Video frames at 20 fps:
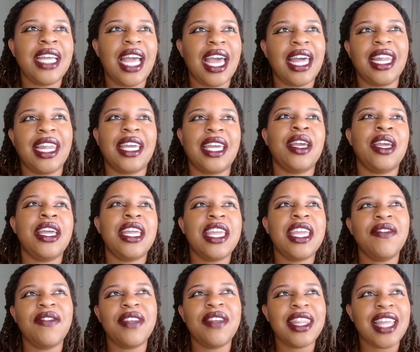And
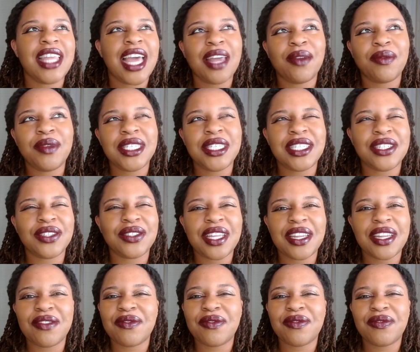even then, we still
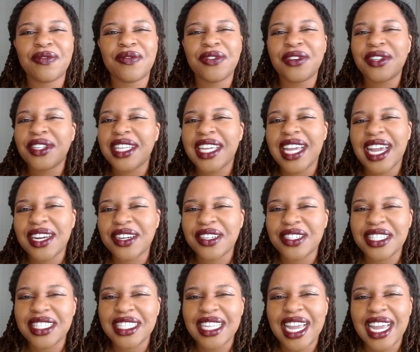didn't fully
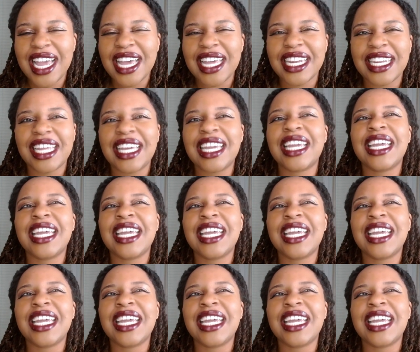understand